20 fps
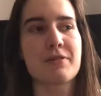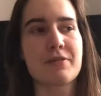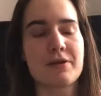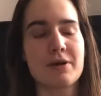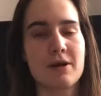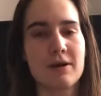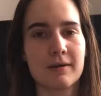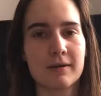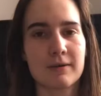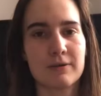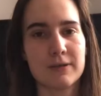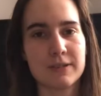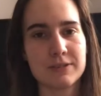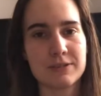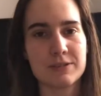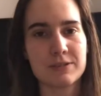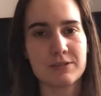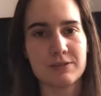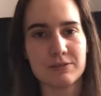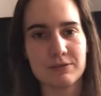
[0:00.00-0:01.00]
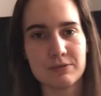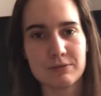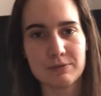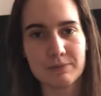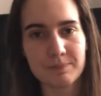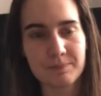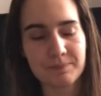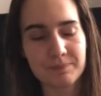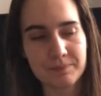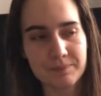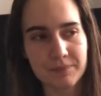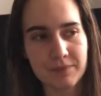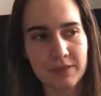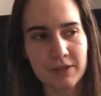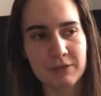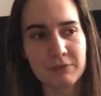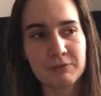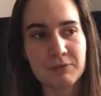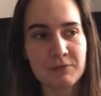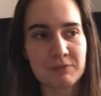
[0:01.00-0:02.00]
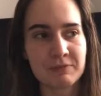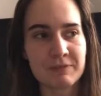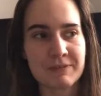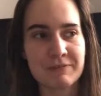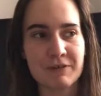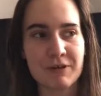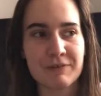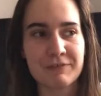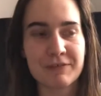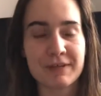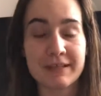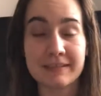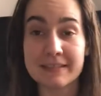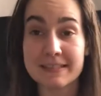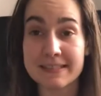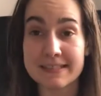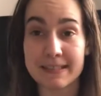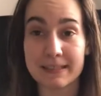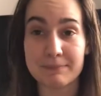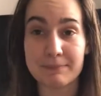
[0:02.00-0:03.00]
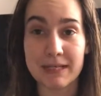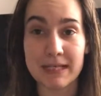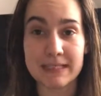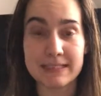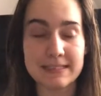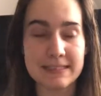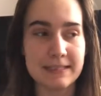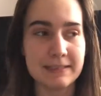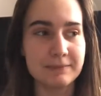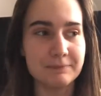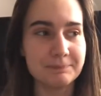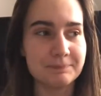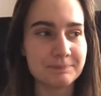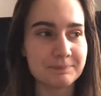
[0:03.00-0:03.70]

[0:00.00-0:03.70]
They're all going to revolve around the same idea.